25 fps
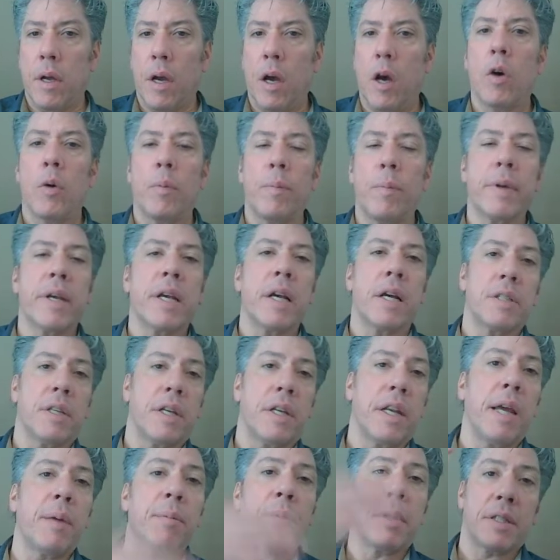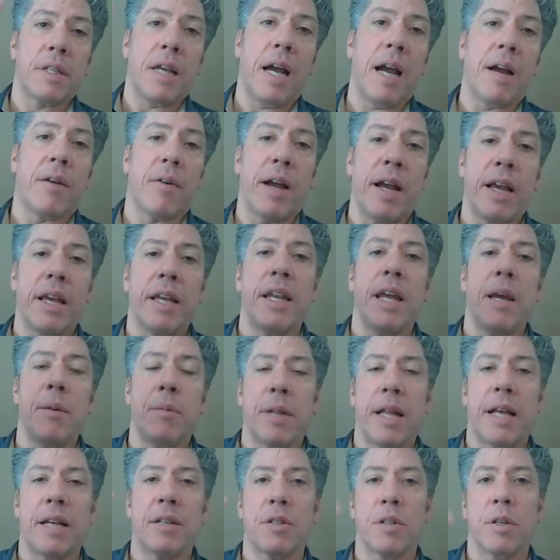Oh, because enable is high, right?
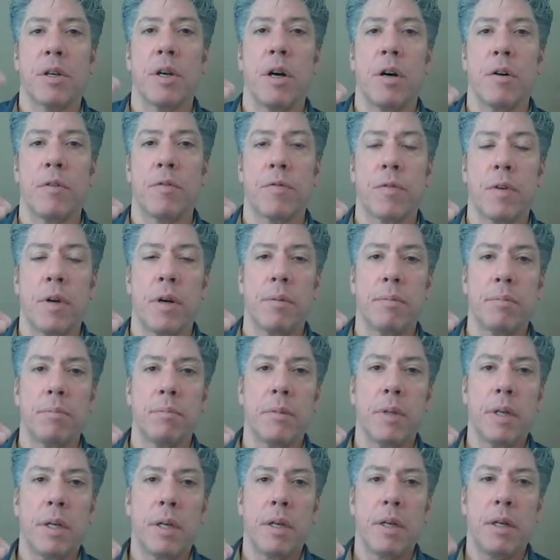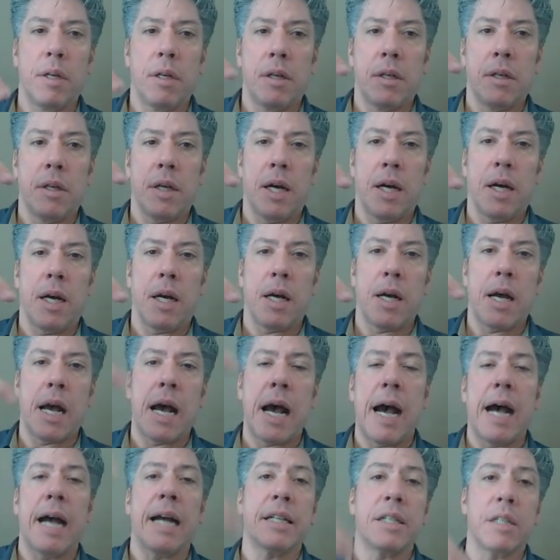Enable has to go from uh,
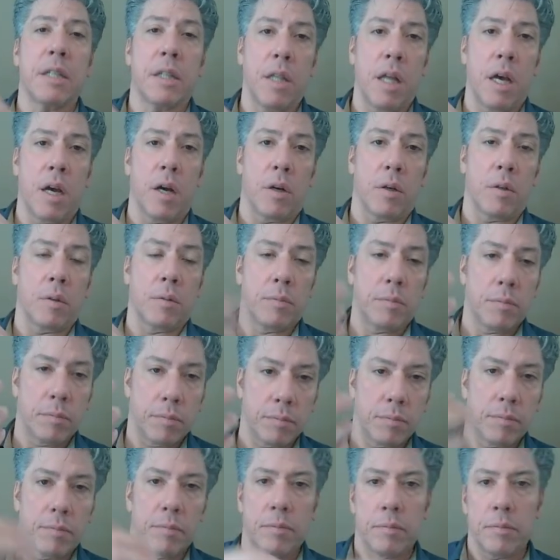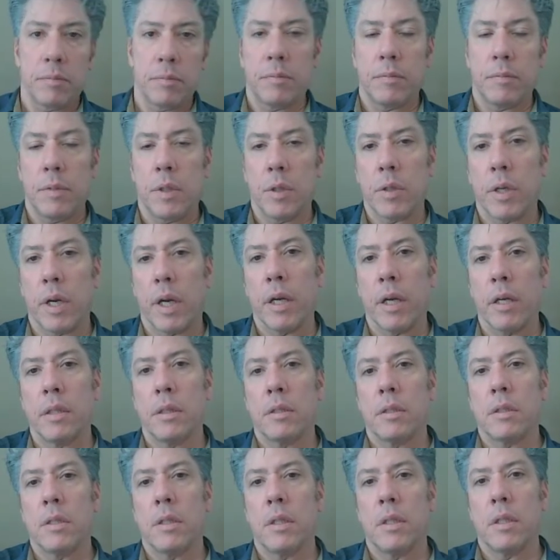high to low. Okay.
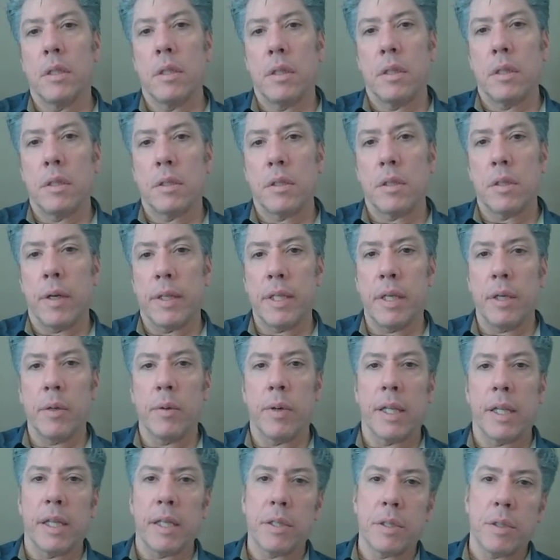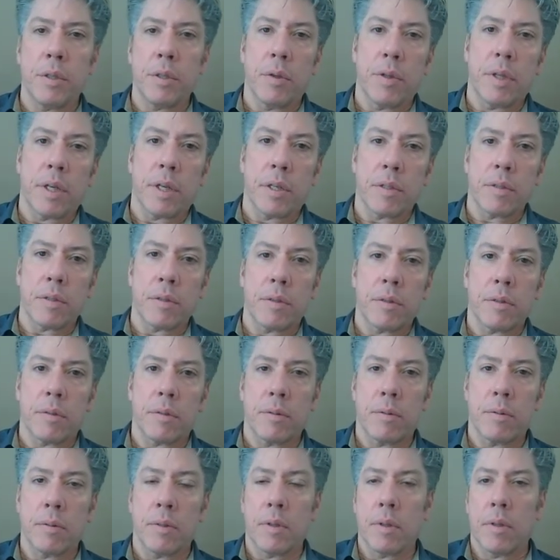So I'll tell you what, let's do this.
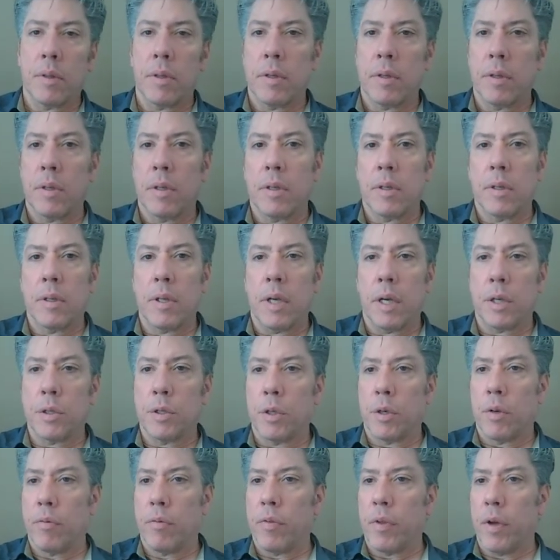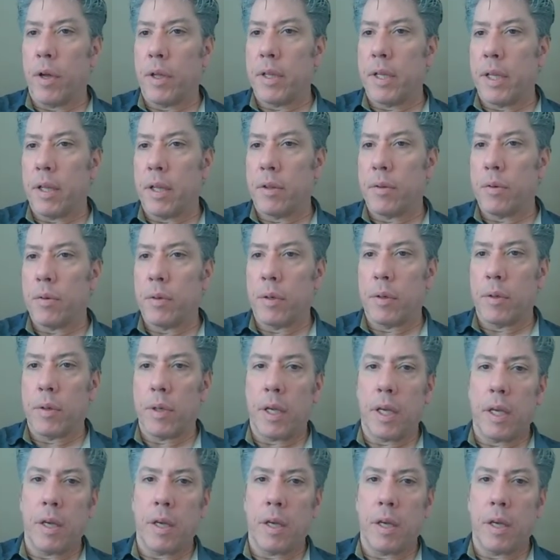I should have thought that through.